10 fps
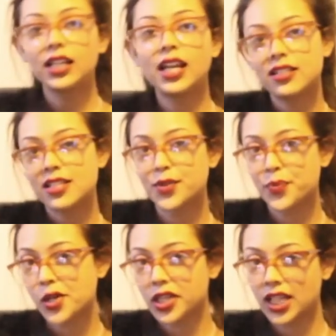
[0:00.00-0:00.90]
Next is a
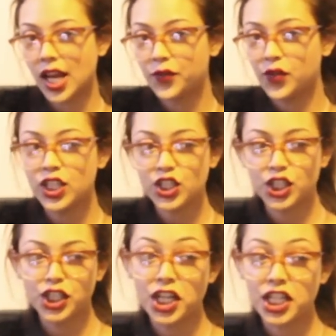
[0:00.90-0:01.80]
product that I
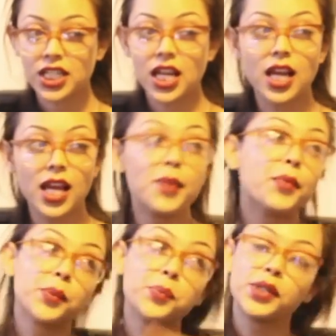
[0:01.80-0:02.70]
featured
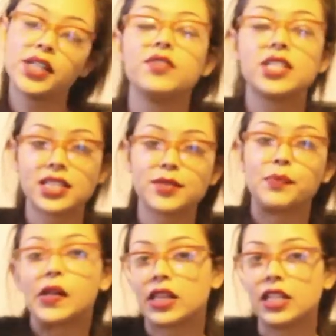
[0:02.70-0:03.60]
in my previous
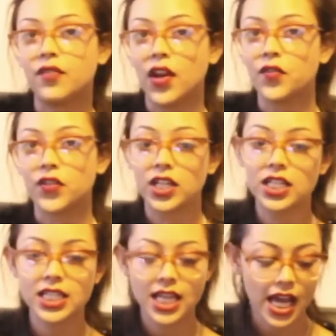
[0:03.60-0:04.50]
monthly
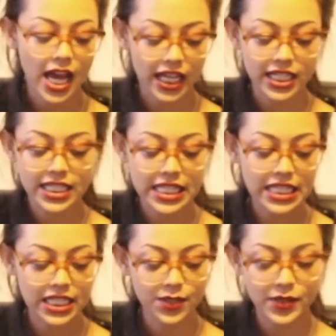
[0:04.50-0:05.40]
favorite, and it's these